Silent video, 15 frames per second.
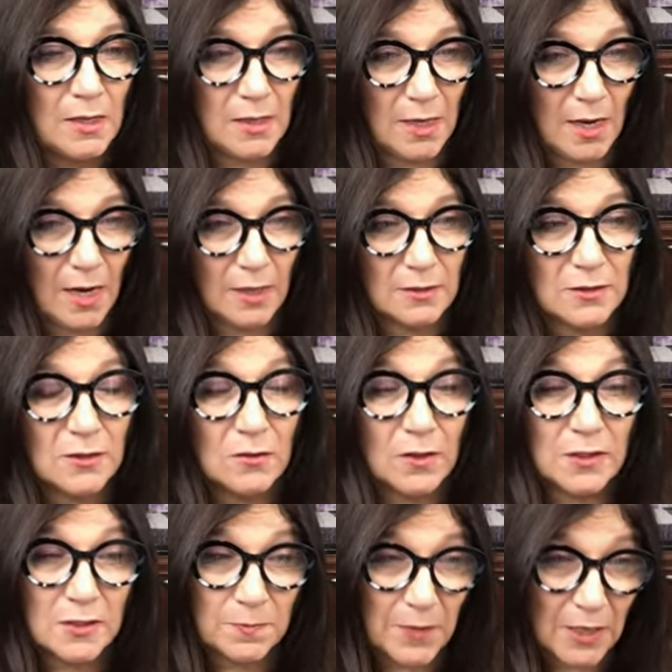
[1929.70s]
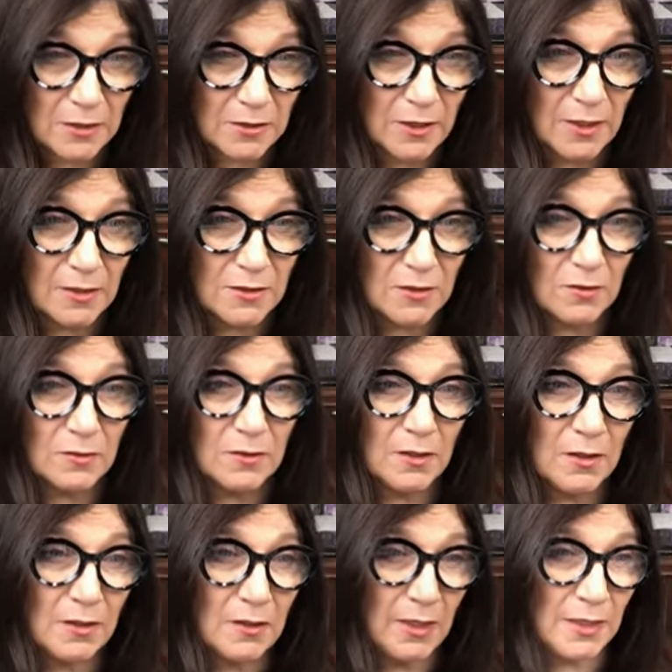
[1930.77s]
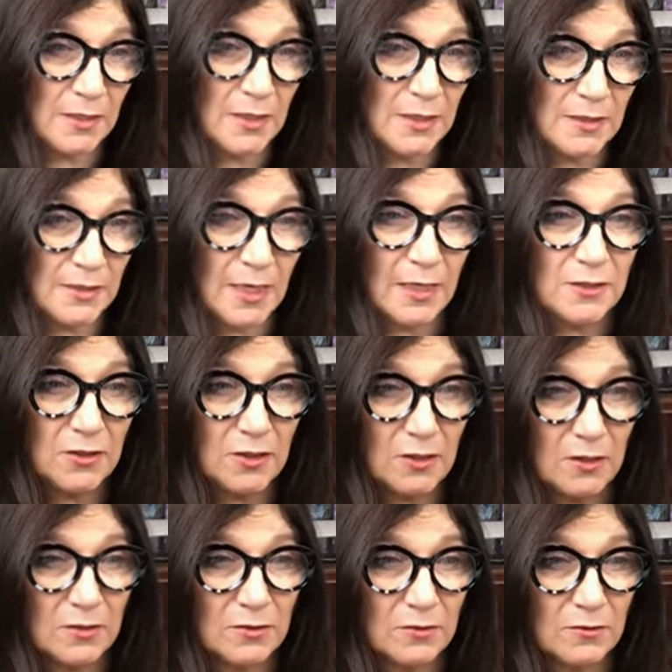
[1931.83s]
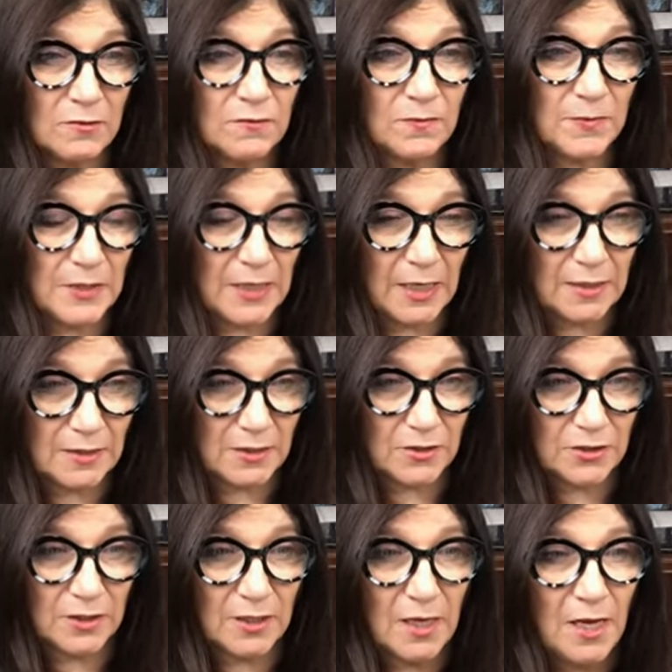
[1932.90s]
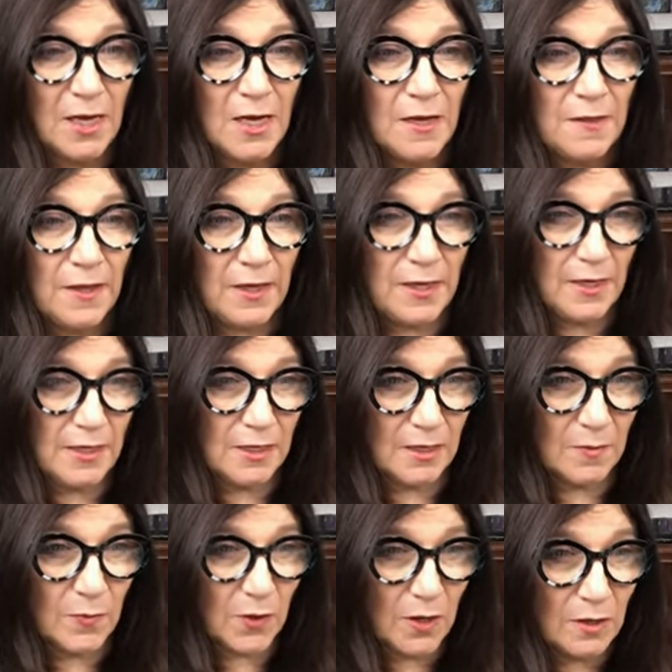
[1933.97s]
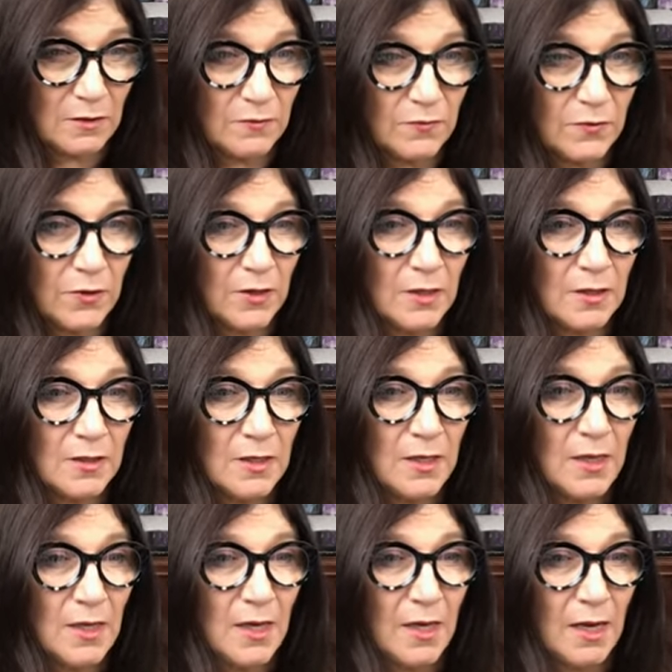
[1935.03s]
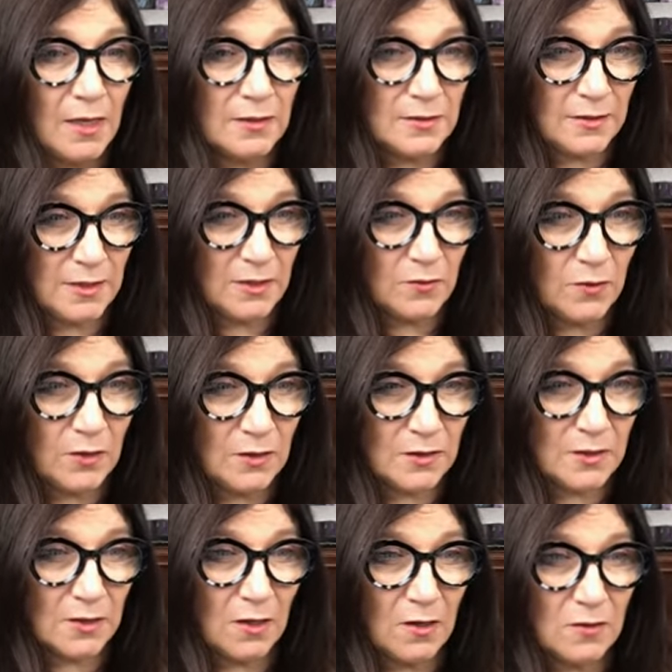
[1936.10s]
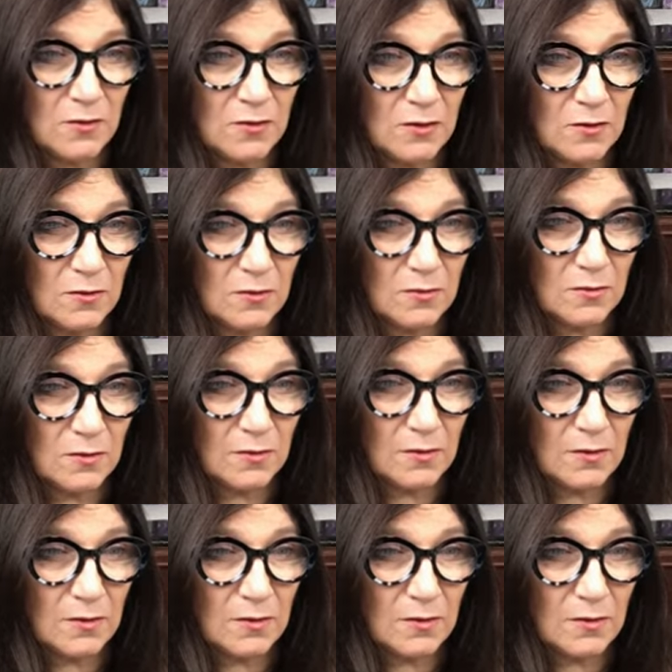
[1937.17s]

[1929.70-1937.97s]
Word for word: Yeah, so especially, and so Lindy said she also heard from a dietitian that heating up olive oil and seed oils also